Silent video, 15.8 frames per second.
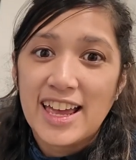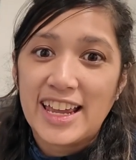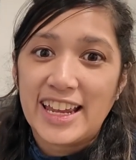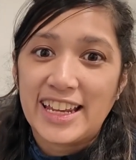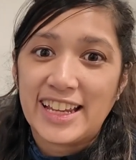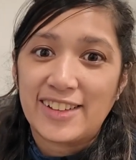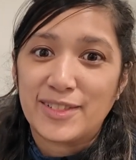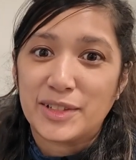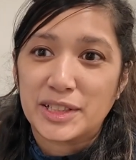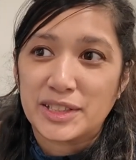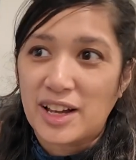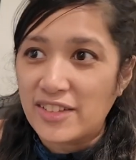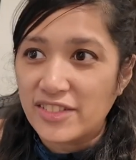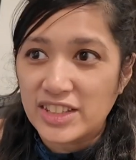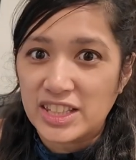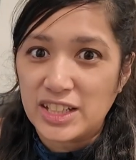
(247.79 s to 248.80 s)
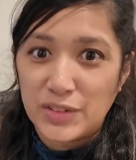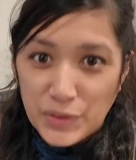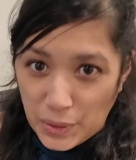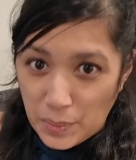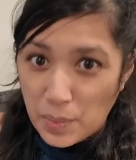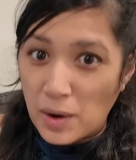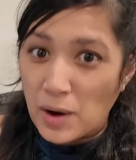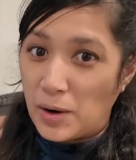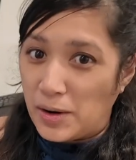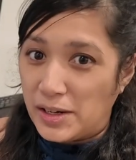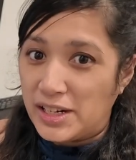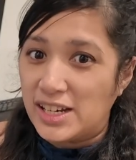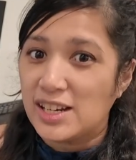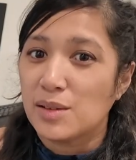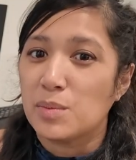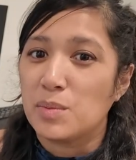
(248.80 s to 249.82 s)
It was obviously a fun
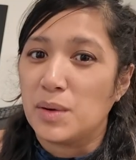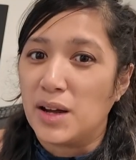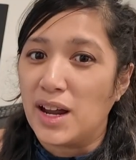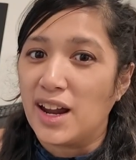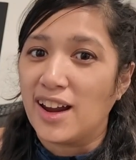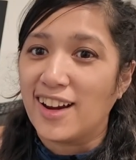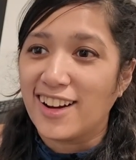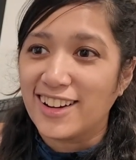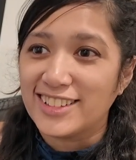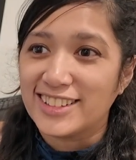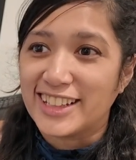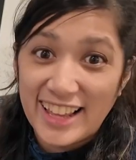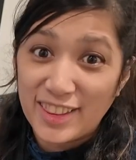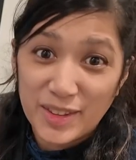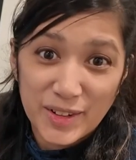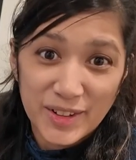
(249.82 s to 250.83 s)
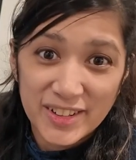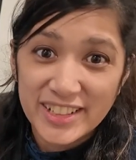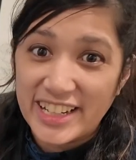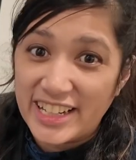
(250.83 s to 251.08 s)
party, but I learned,